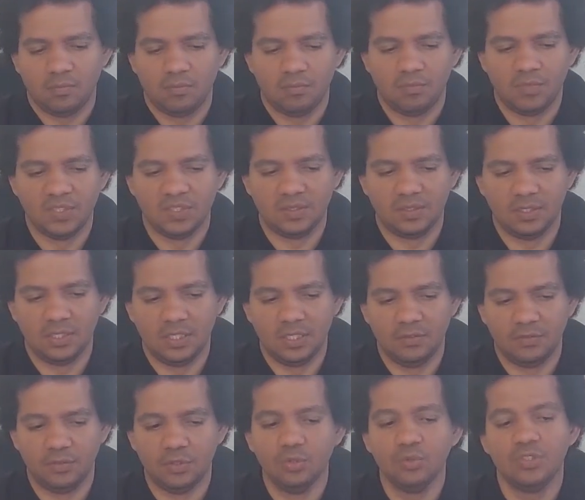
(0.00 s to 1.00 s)
but
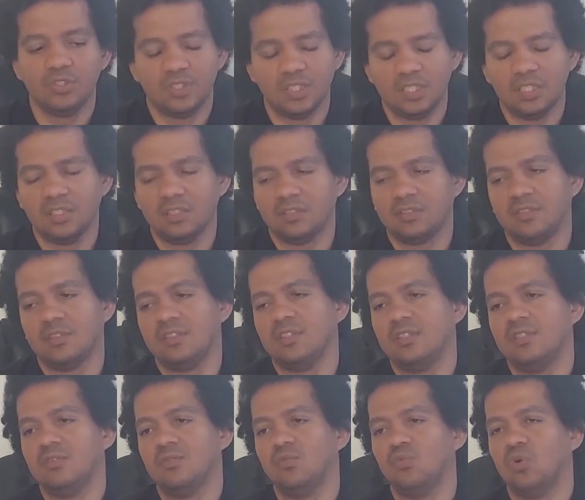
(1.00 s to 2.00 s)
if you
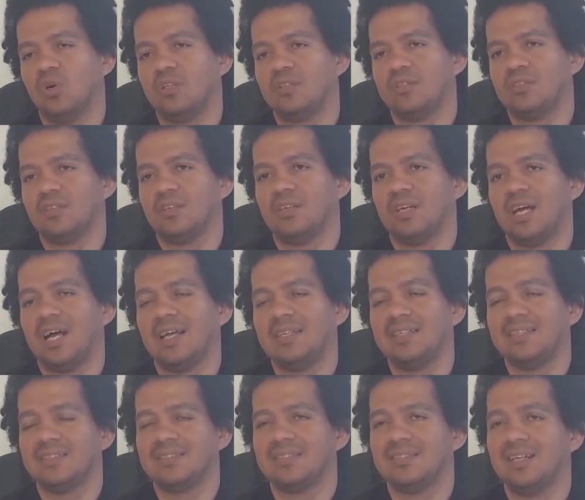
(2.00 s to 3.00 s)
seriously want a
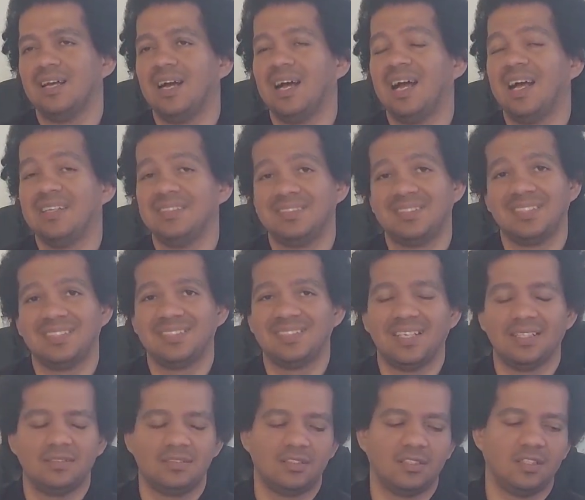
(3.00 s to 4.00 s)
highest a high
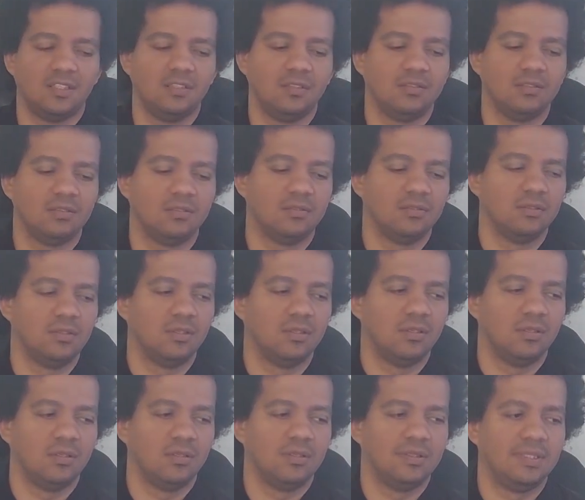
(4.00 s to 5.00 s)
success rate,
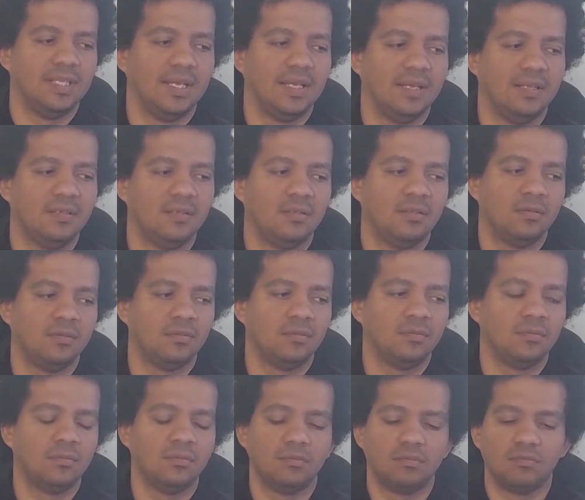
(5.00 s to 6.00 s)
then
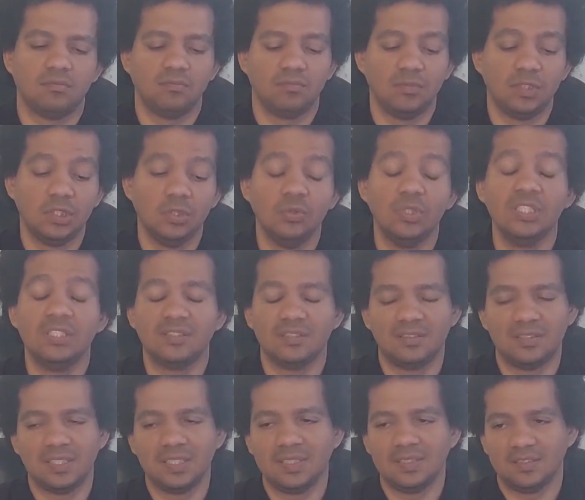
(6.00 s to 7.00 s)
you need to
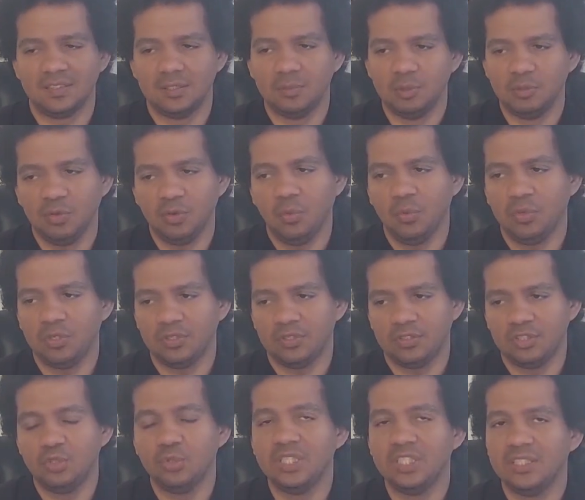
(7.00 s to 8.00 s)
seriously be
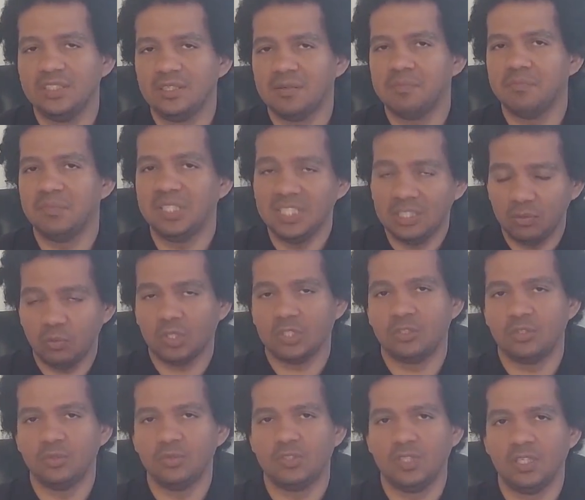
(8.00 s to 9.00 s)
focused. You need to mean
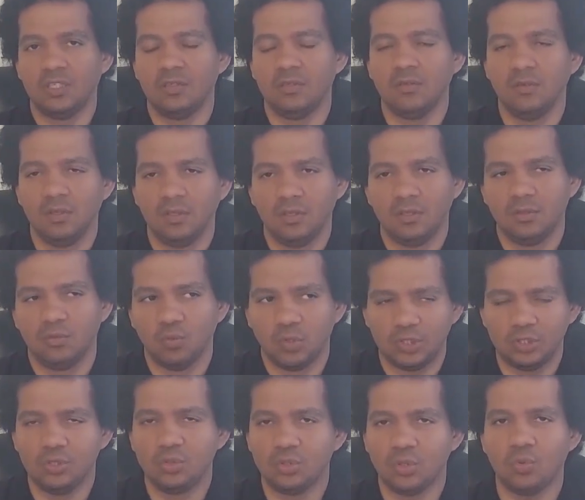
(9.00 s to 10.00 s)
what you say.
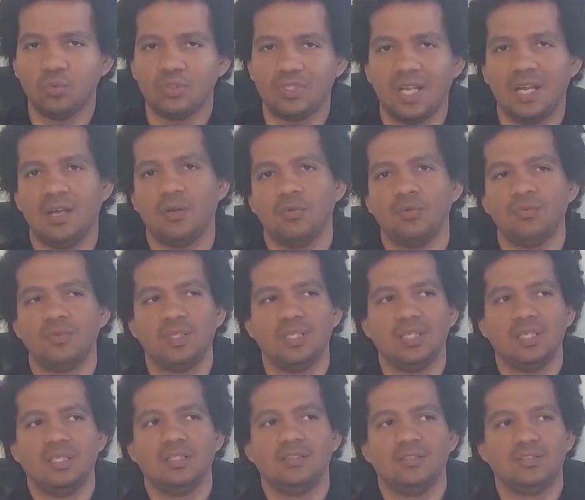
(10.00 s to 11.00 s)
What you wrote down,
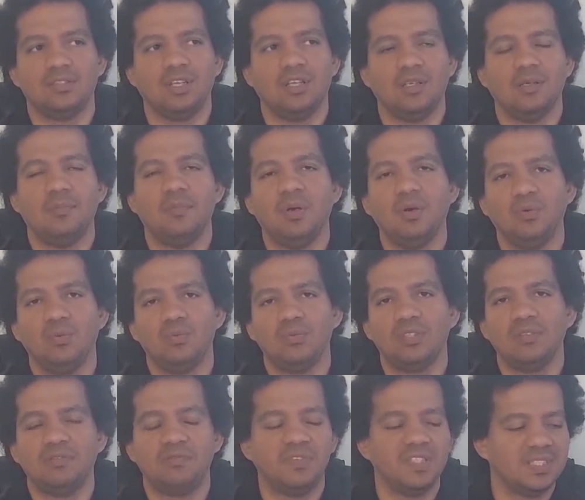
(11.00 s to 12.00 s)
it's not about
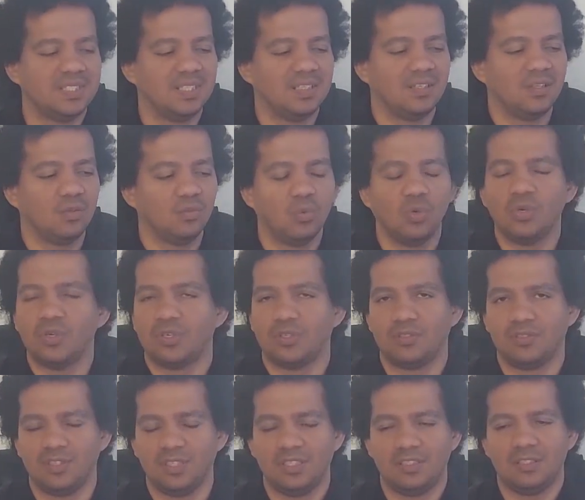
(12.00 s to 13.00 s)
the physical
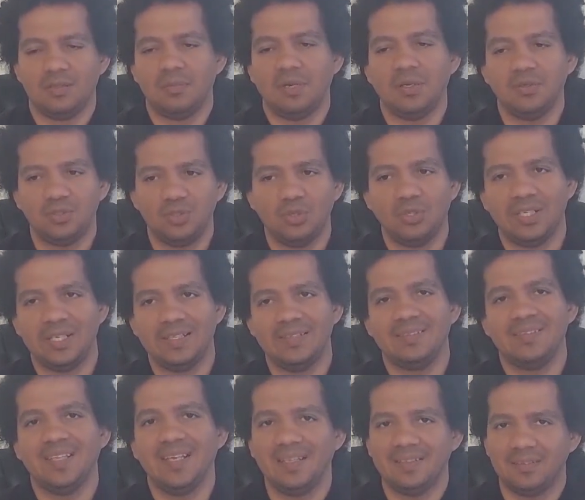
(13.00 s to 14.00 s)
words, it's about your
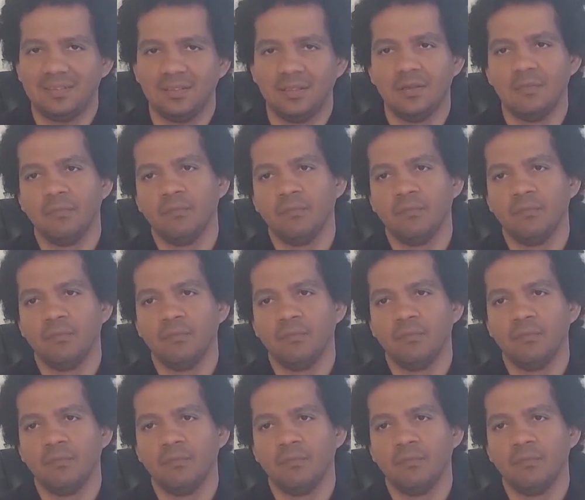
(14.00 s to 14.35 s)
intent.